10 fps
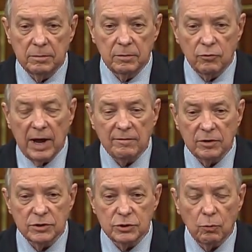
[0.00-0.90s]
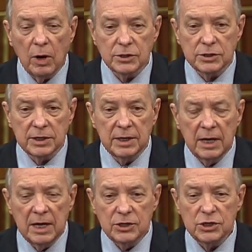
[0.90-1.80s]
travelers to Washington
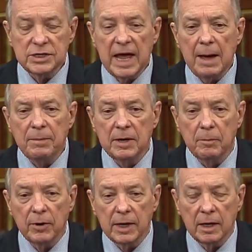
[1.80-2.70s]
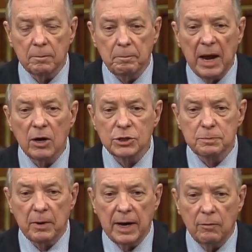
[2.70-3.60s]
just happened to bring bear
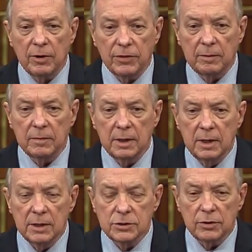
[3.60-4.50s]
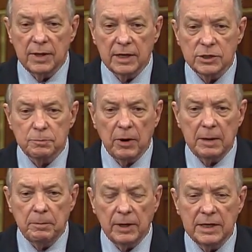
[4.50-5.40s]
spray with them so they could spray
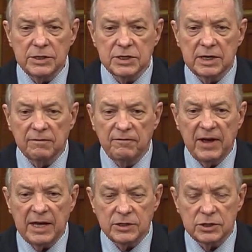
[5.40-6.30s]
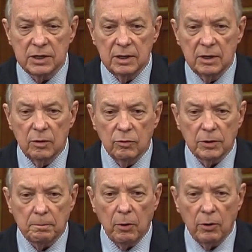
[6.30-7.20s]
police in the face with
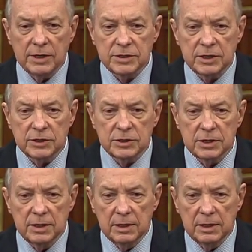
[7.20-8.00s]
a poisonous